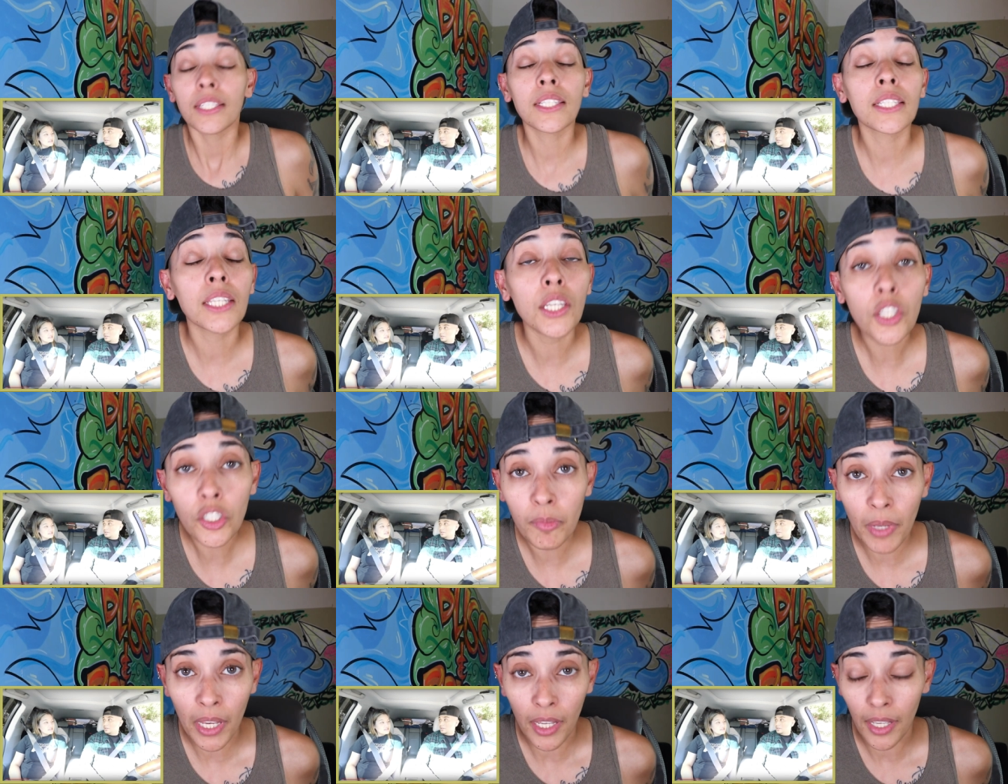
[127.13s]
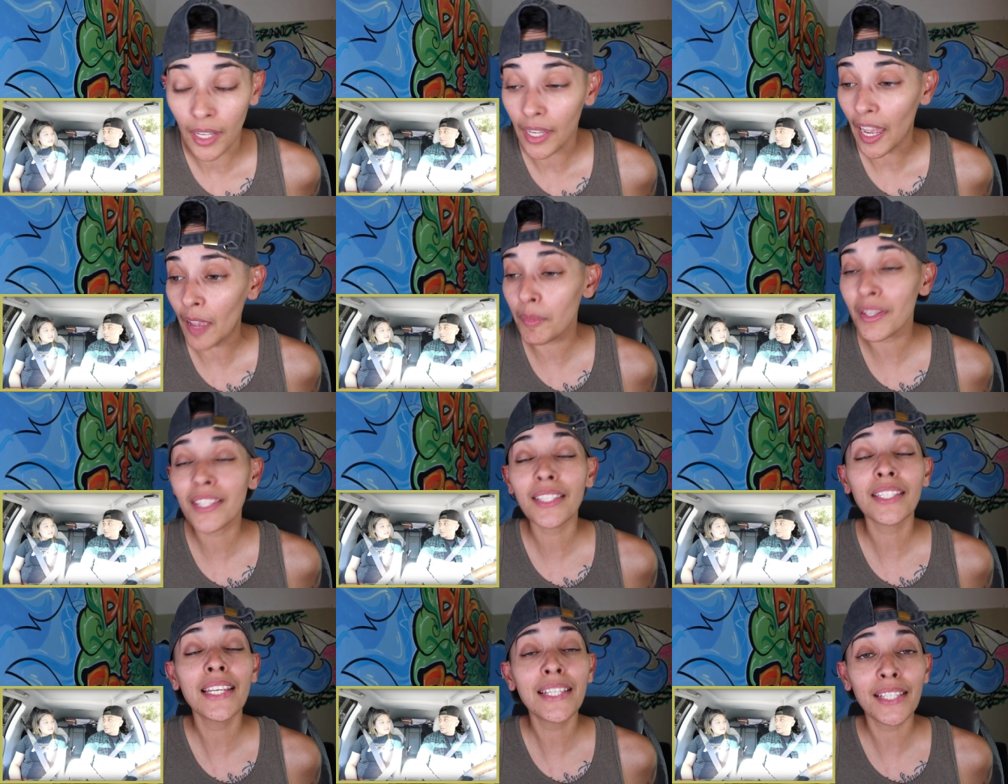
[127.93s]
Excuse me, I've been
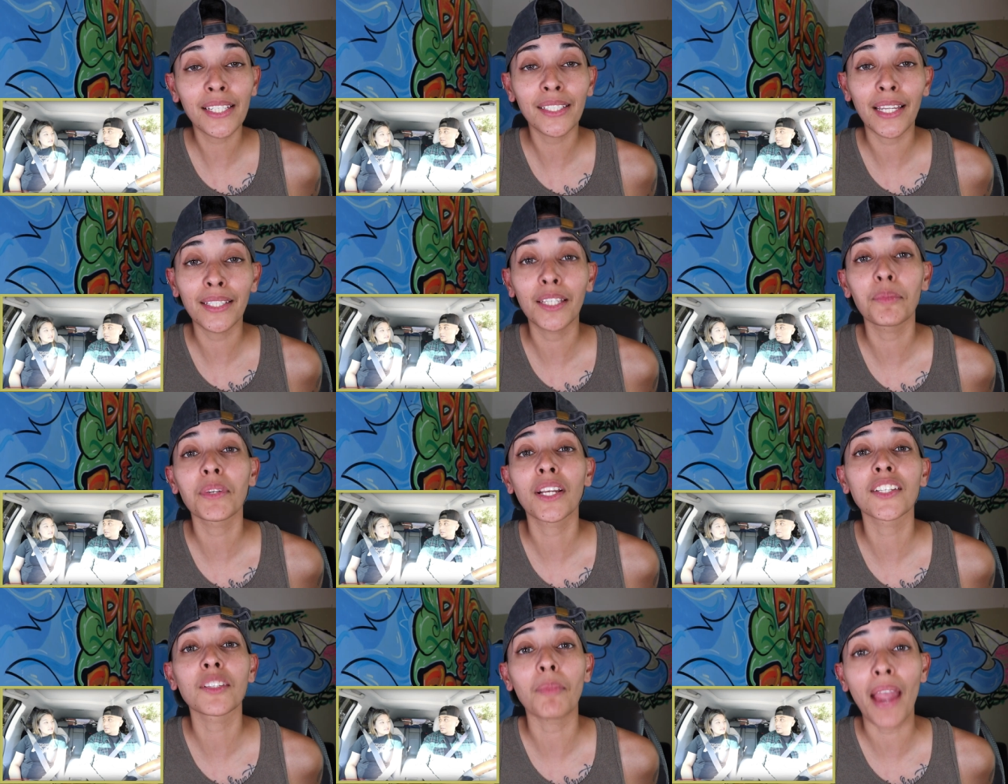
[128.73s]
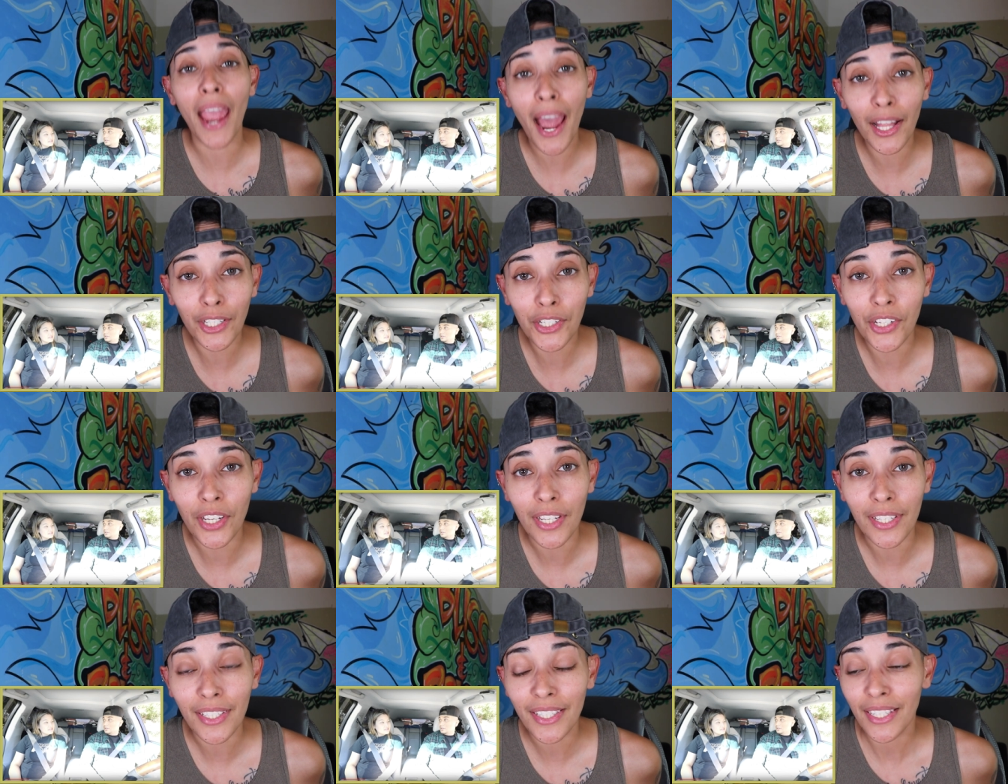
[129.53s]
sneezing lately because of my
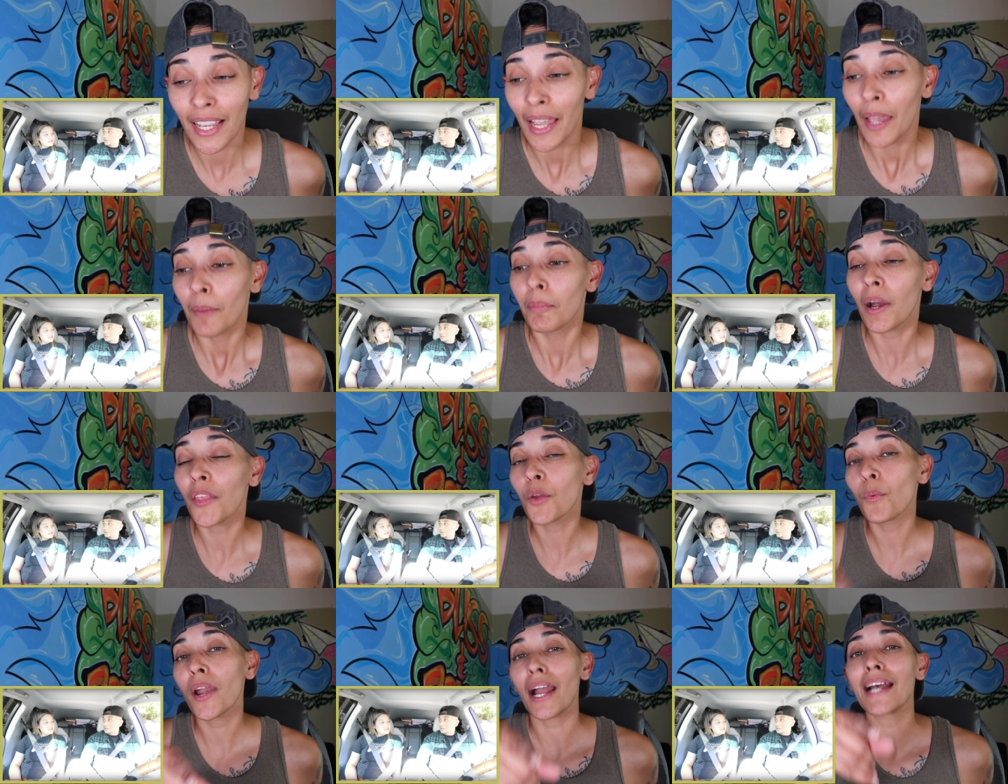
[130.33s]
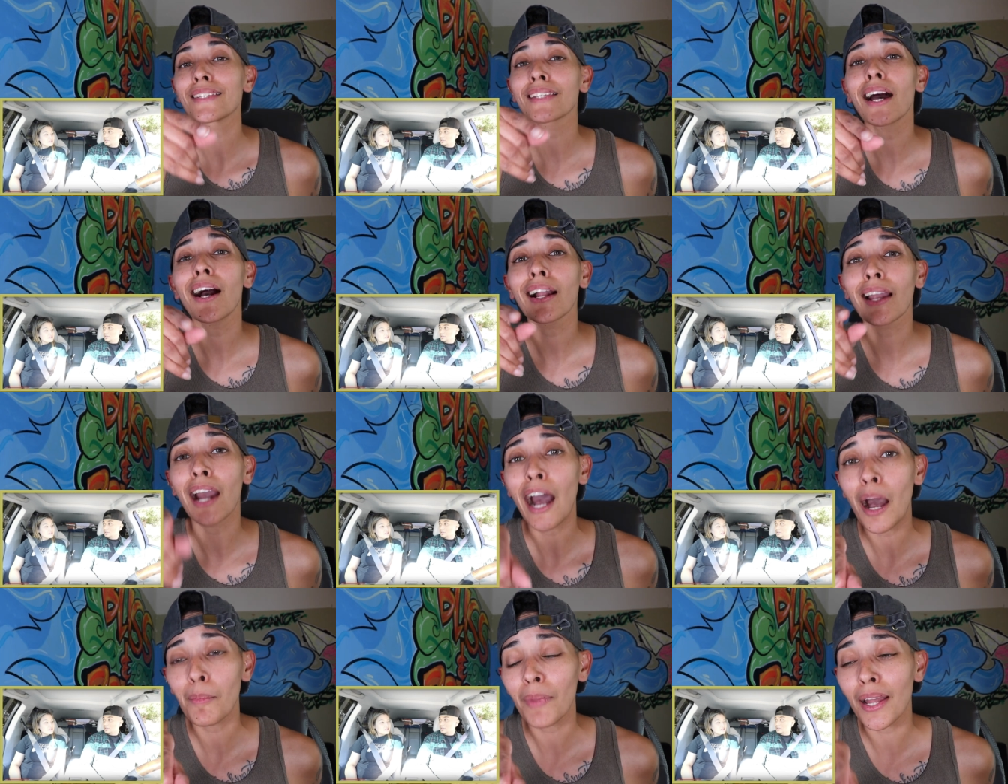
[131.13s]
allergies. By the way, I saw a
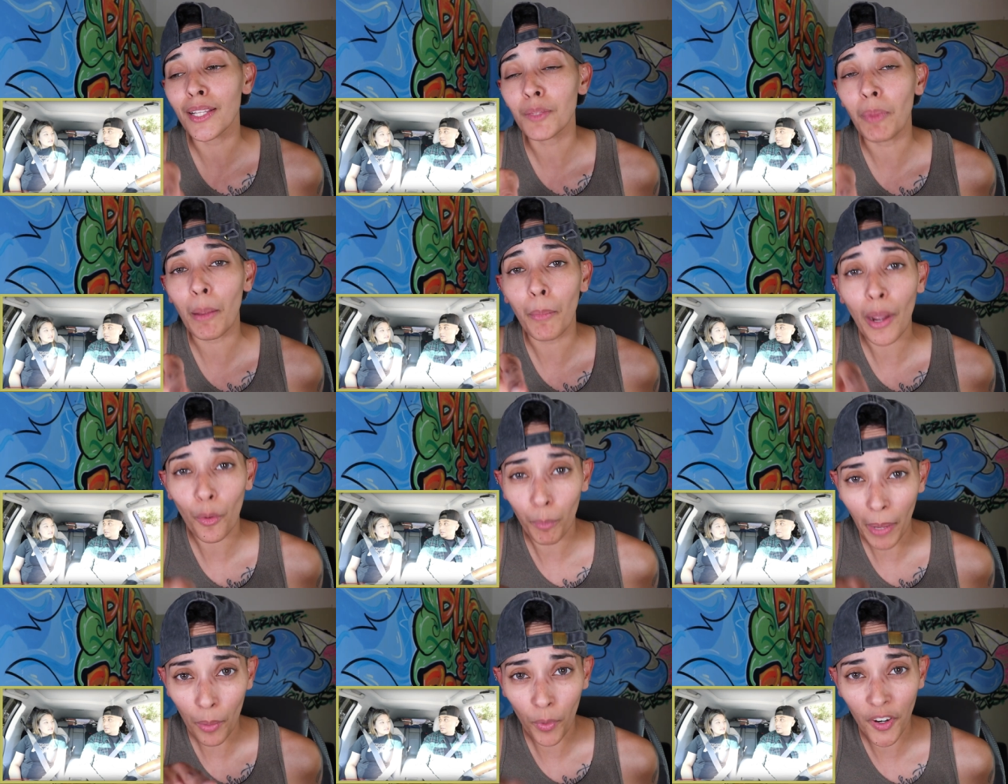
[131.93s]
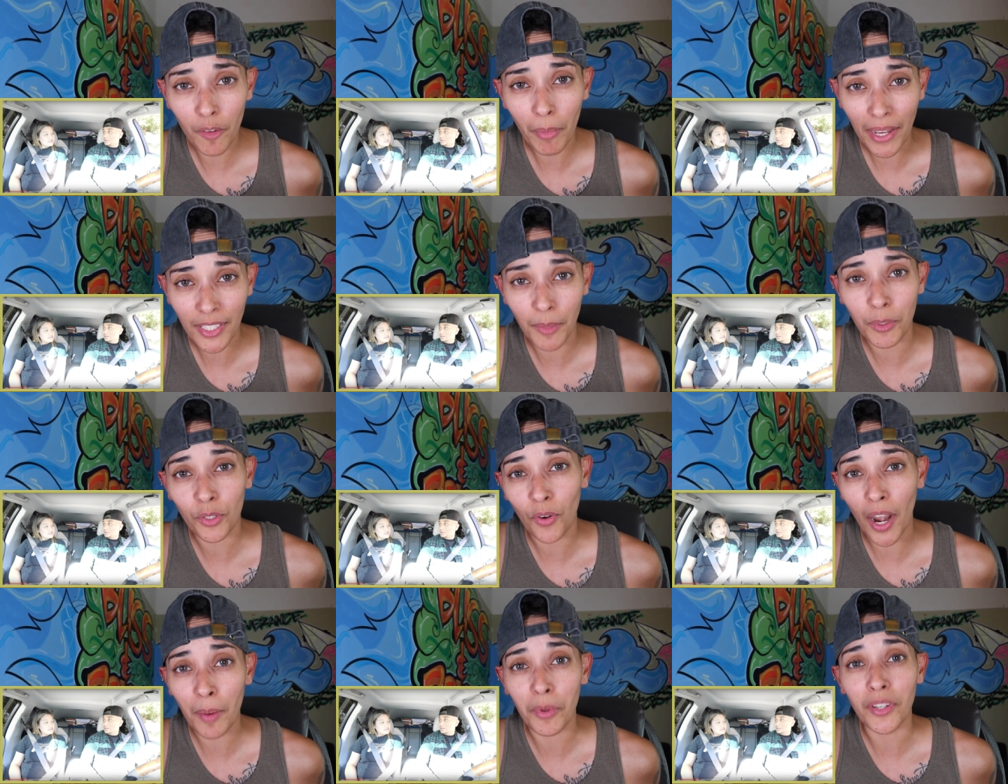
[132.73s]
comment by, my, by one of my
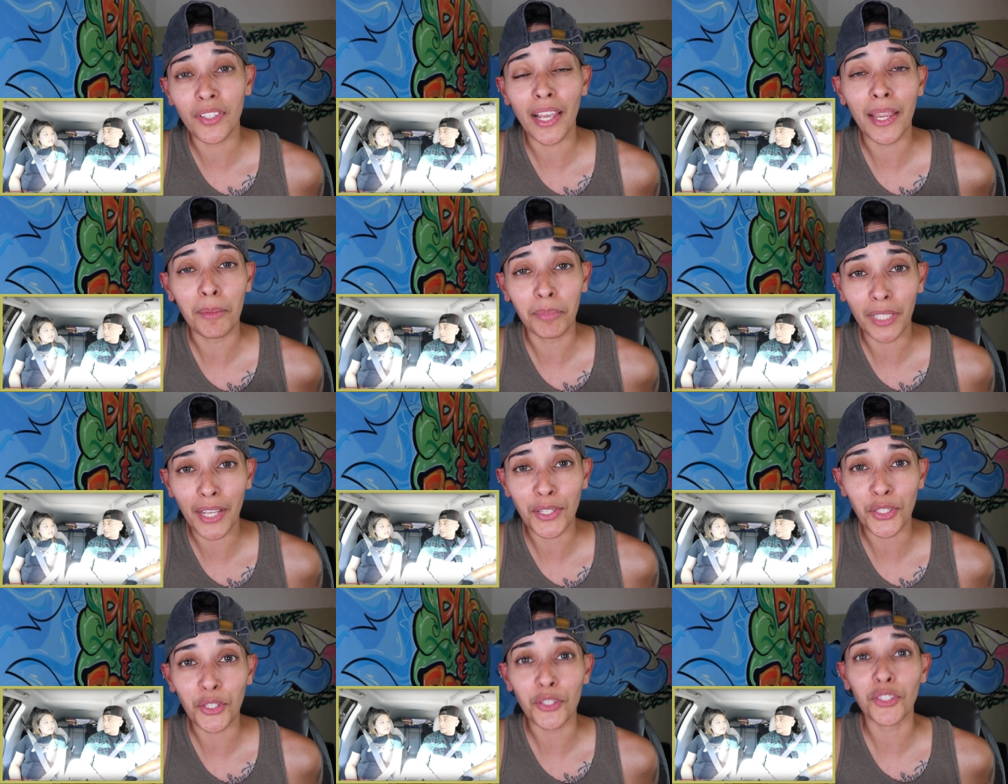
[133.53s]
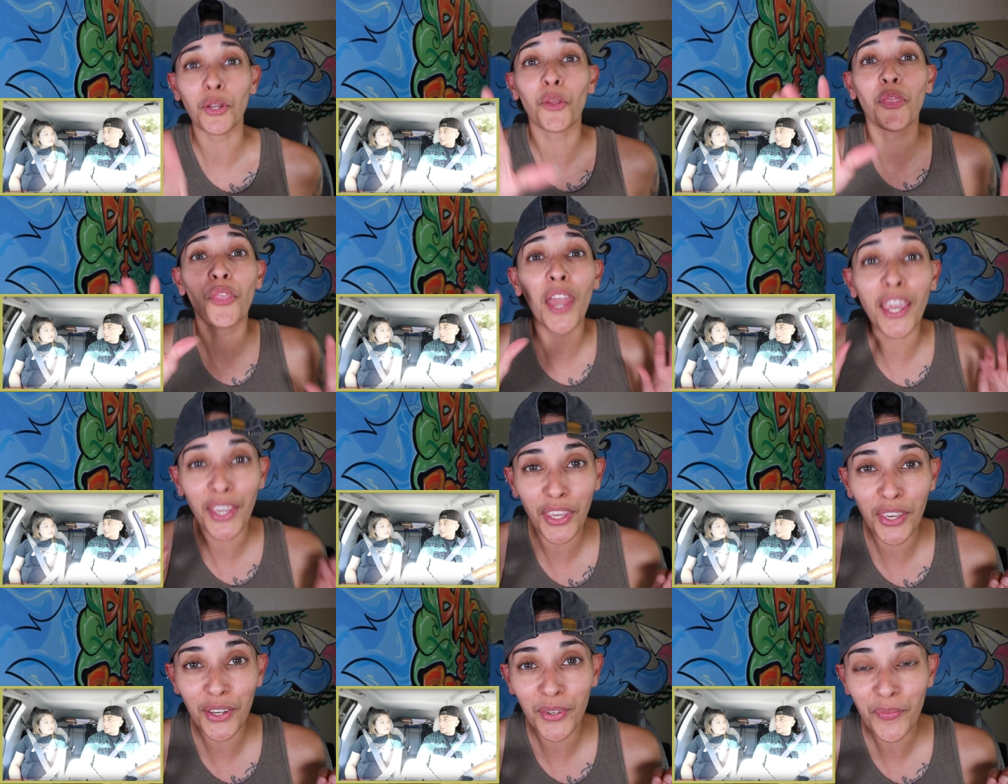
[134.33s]
subscribers saying bless you, so
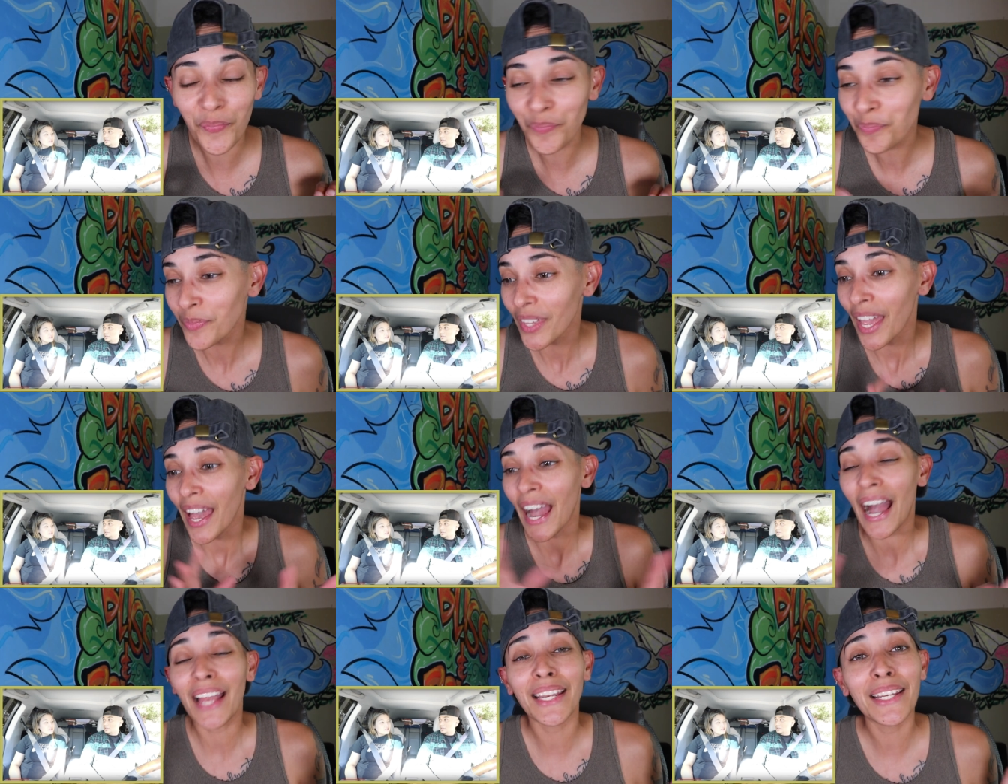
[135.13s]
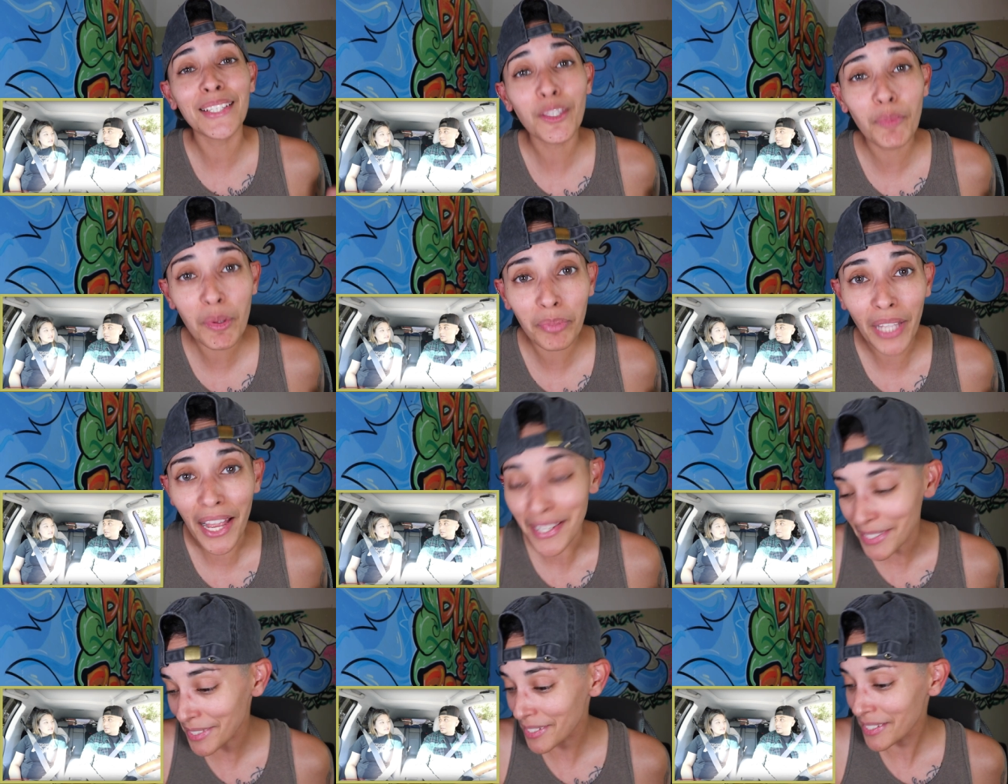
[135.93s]
thank you. I needed to be
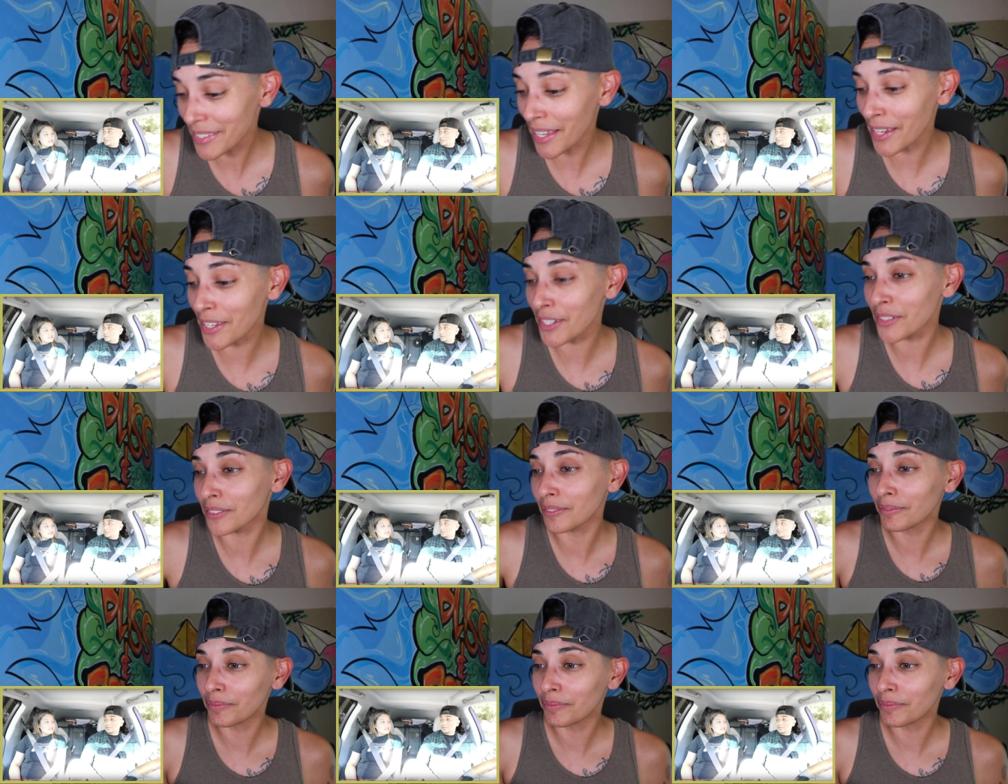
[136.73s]
blessed. Thank you.